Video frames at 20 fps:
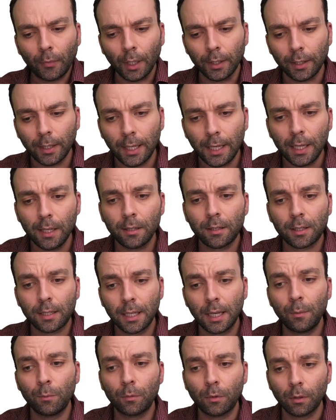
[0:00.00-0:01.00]
these
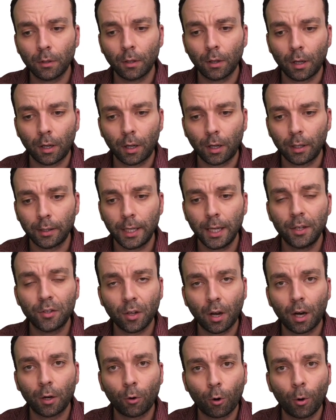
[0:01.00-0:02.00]

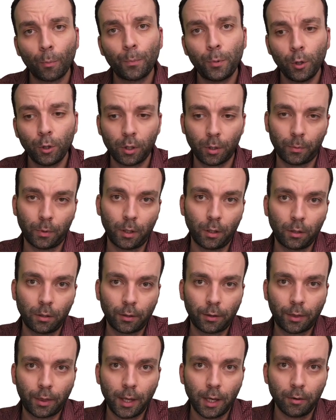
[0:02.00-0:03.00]
are computable
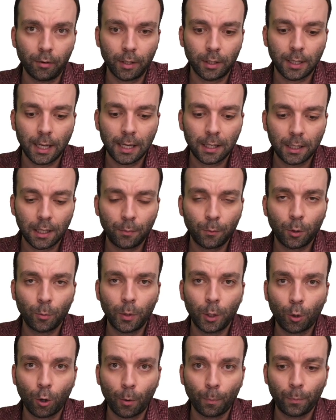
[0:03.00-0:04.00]
theories. They seem to
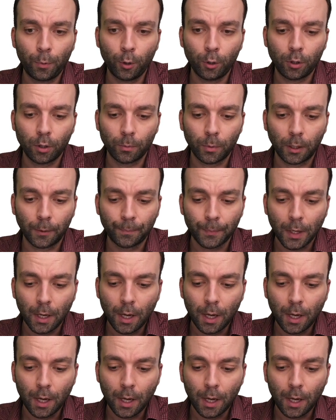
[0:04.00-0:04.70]
be computable.